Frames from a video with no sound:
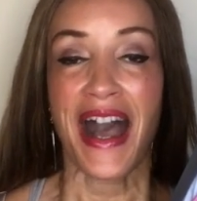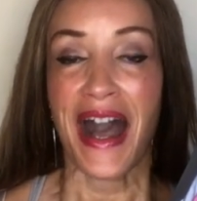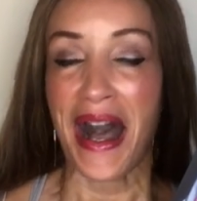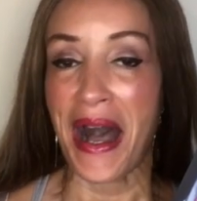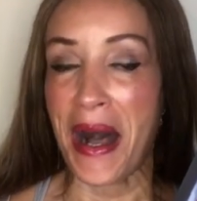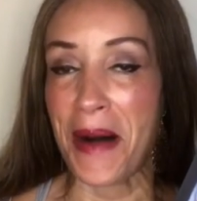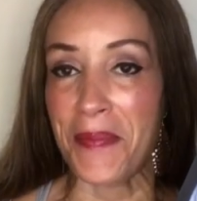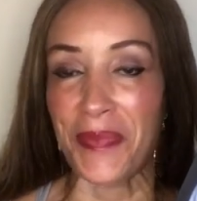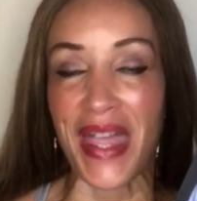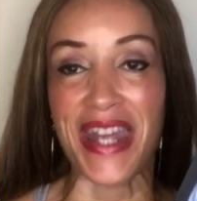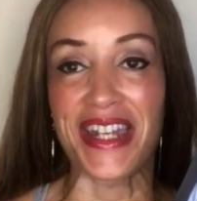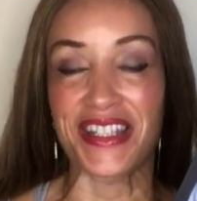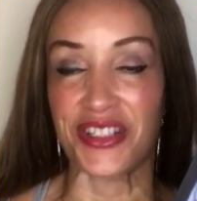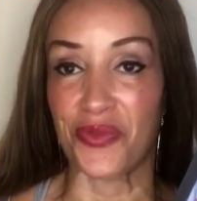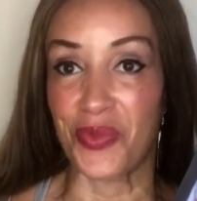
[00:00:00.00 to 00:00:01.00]
um, and
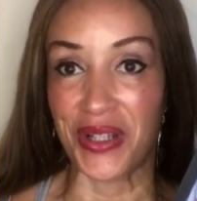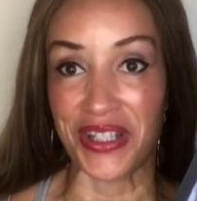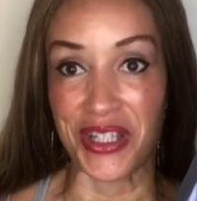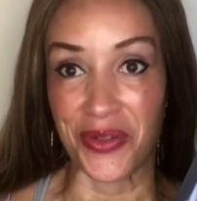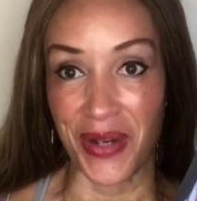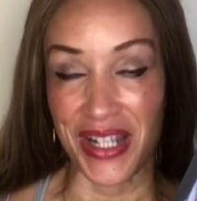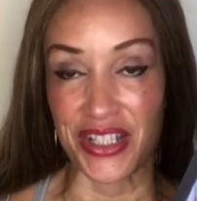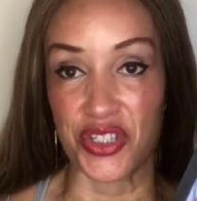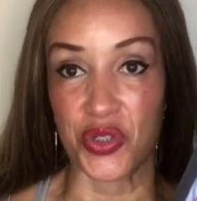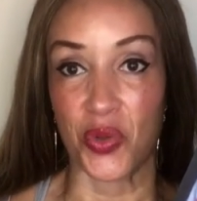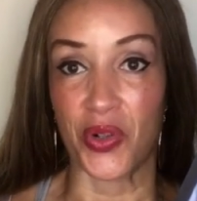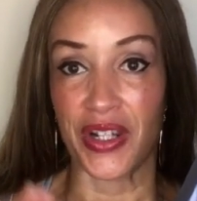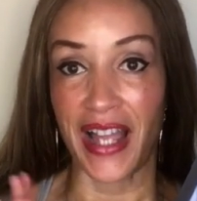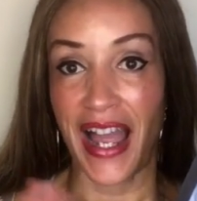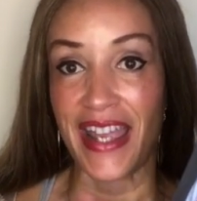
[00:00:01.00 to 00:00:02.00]
it's a really great
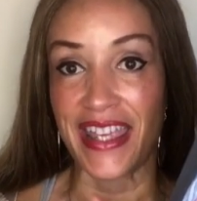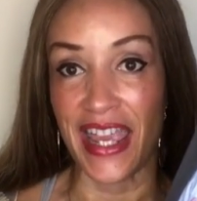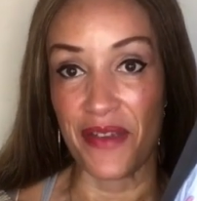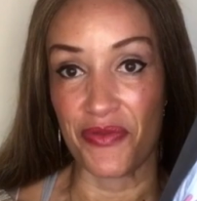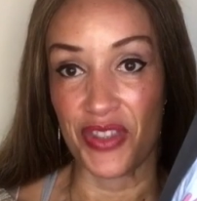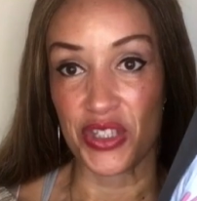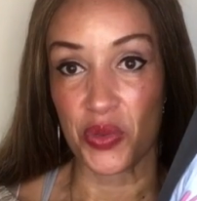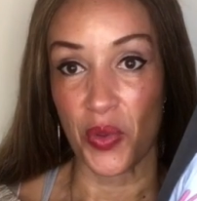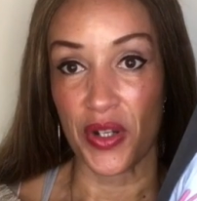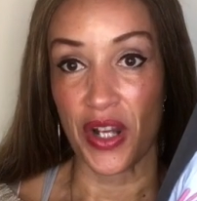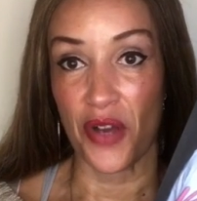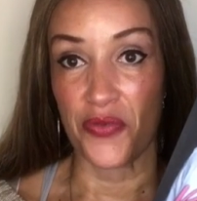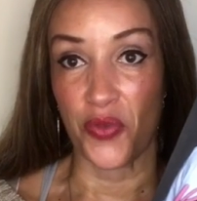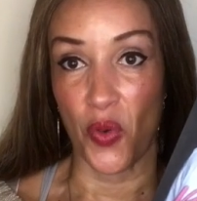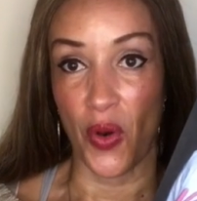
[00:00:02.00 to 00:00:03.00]
story I gave this one a
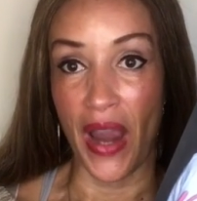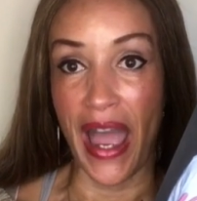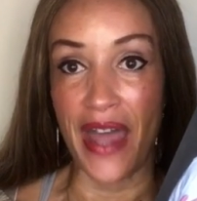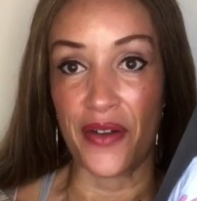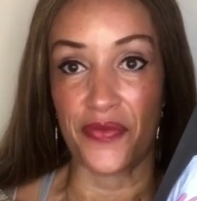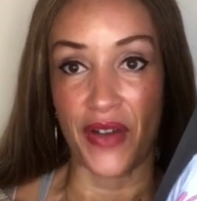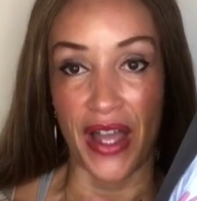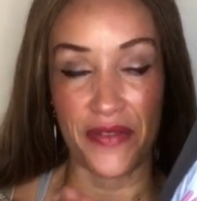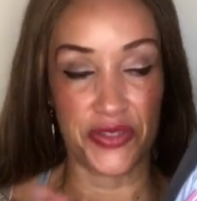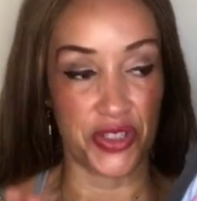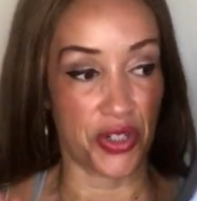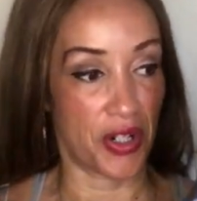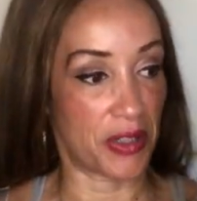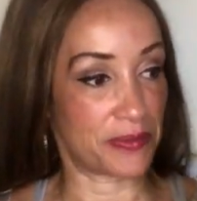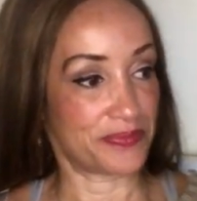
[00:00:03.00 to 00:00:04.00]
four out of five
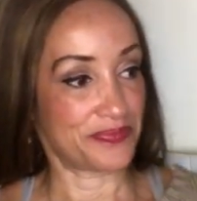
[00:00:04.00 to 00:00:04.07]
star